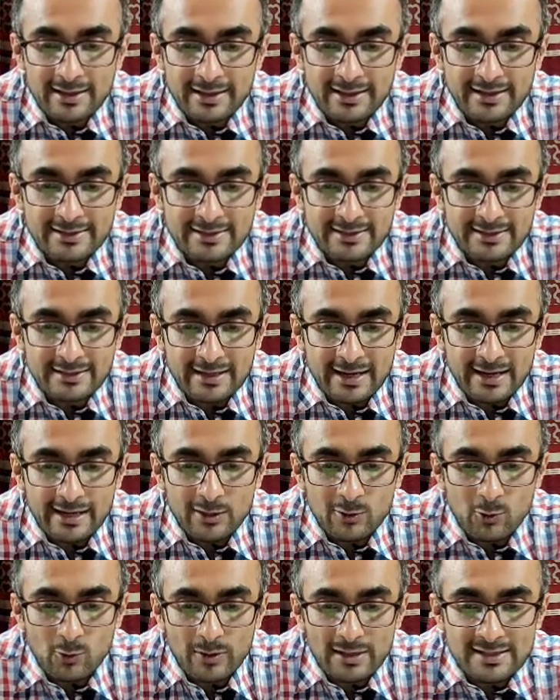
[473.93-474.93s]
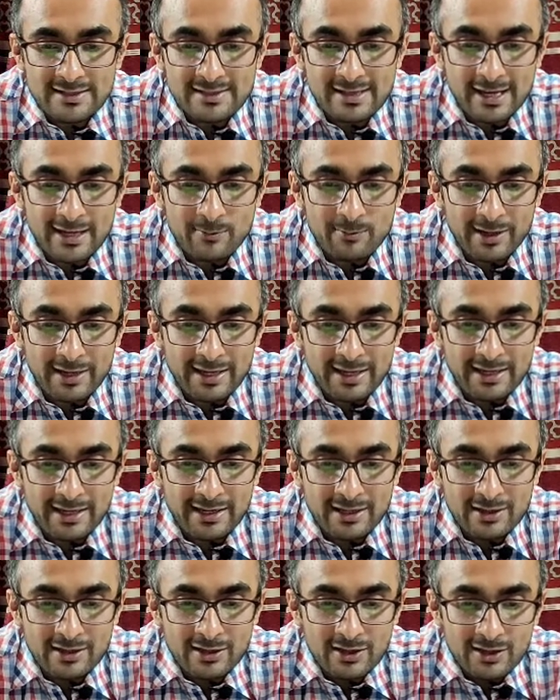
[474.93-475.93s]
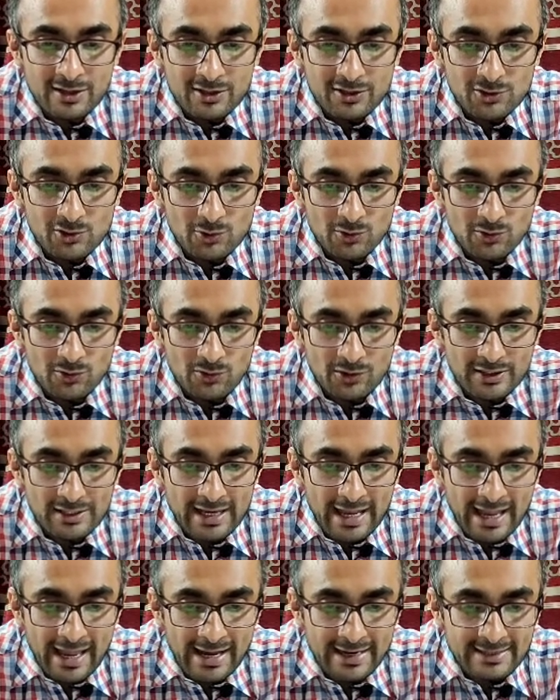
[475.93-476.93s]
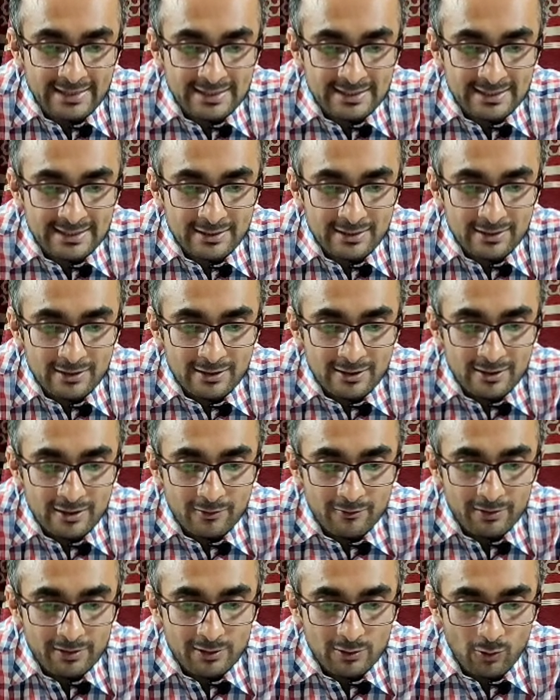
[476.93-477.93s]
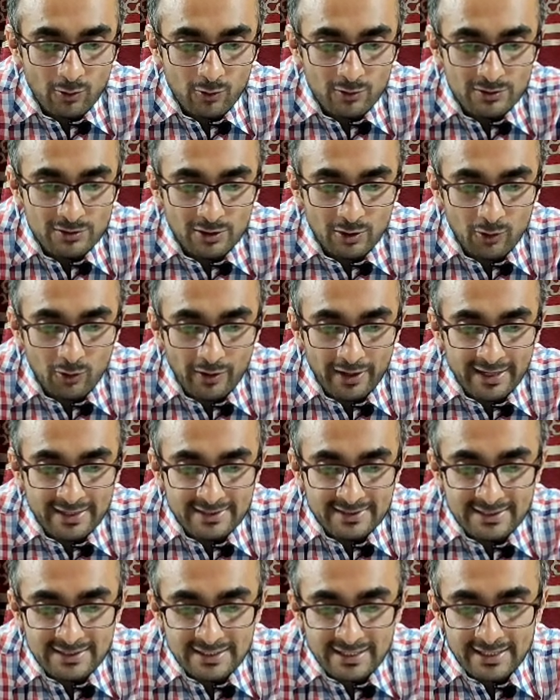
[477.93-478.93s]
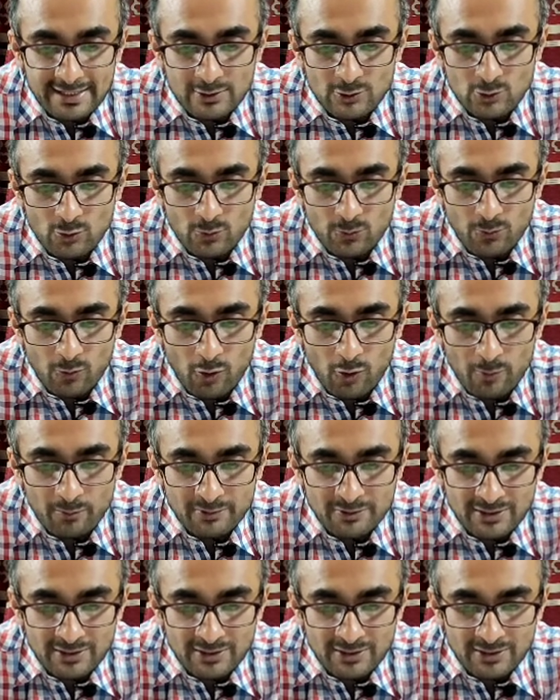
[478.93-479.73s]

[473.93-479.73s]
acetyl-coenzyme A should react with oxaloacetate to form